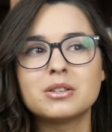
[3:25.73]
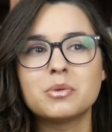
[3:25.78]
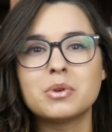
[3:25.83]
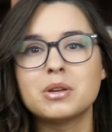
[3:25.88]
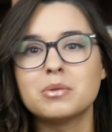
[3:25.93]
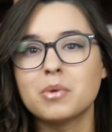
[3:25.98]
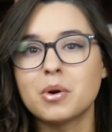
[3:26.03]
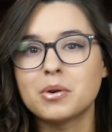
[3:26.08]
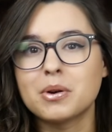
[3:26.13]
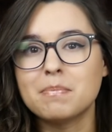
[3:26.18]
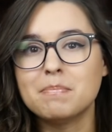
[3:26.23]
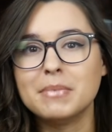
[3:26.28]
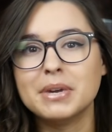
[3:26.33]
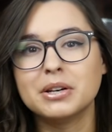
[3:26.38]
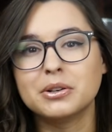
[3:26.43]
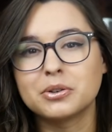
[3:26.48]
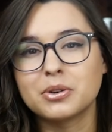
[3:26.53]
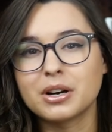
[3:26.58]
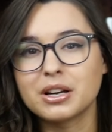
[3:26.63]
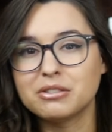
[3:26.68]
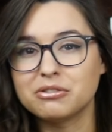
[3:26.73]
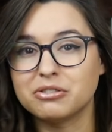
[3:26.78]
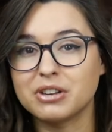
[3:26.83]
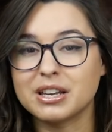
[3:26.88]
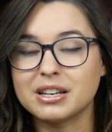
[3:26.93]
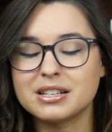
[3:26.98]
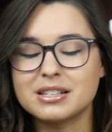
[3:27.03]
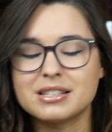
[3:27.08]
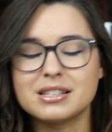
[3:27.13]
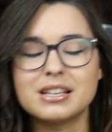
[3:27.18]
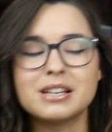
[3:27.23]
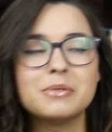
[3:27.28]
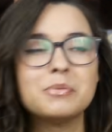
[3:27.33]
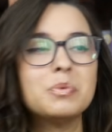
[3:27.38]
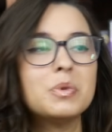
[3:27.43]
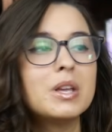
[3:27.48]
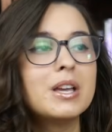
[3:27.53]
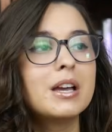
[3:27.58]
so he wrote a middle grade fantasy.